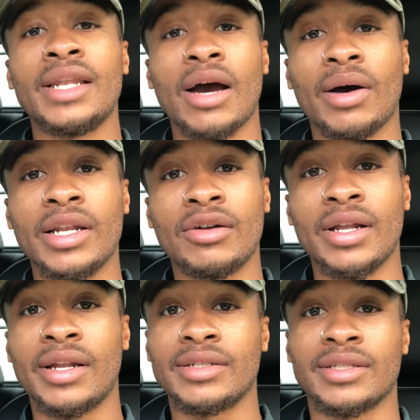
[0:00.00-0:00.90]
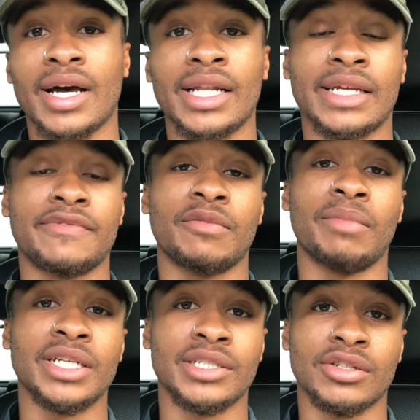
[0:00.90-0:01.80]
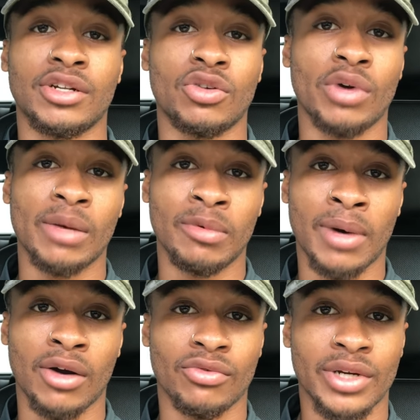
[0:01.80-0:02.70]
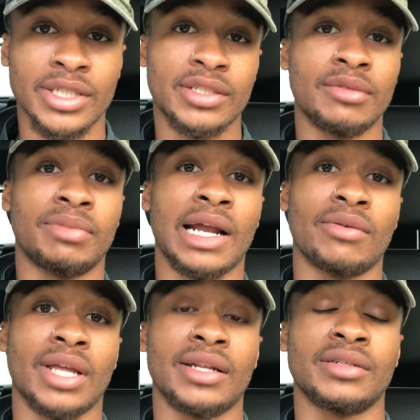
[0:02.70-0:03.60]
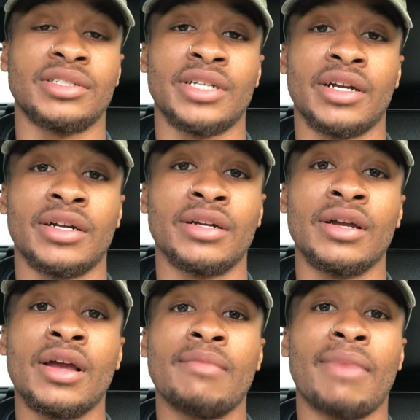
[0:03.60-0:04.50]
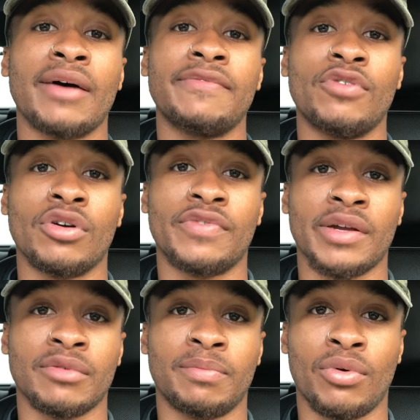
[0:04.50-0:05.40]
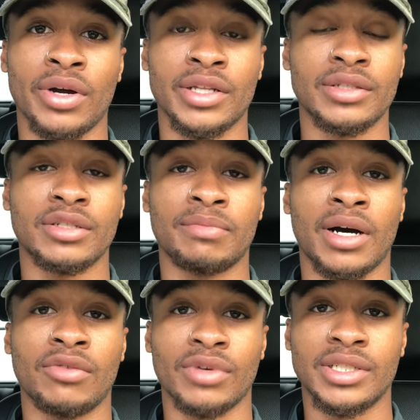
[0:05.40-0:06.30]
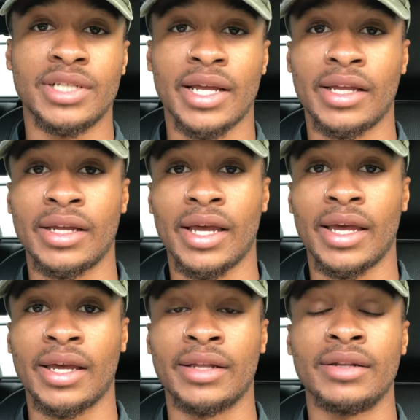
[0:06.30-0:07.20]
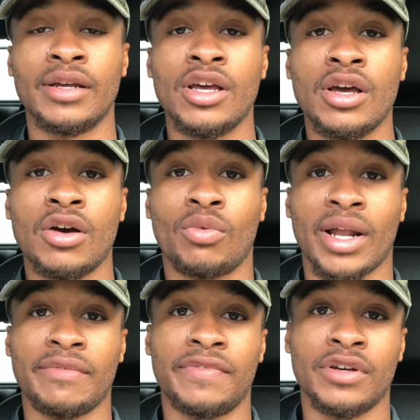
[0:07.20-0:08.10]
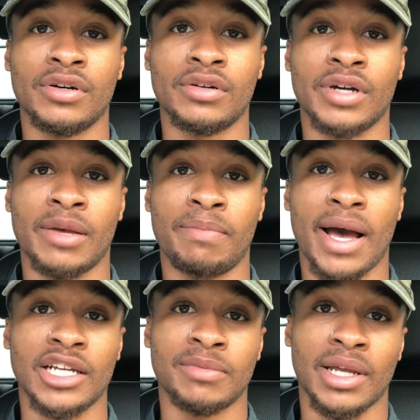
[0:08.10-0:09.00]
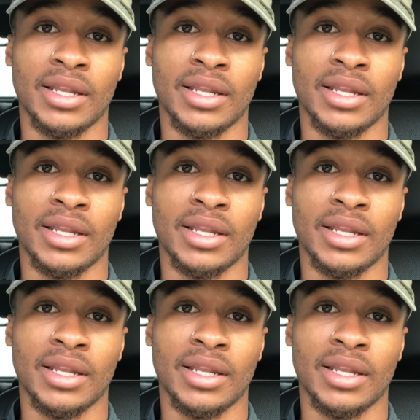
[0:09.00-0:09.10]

Now, I know that there's a lot of information on the web about risk, but I would like to share my 4 favorite points about risk-taking and what I feel impacts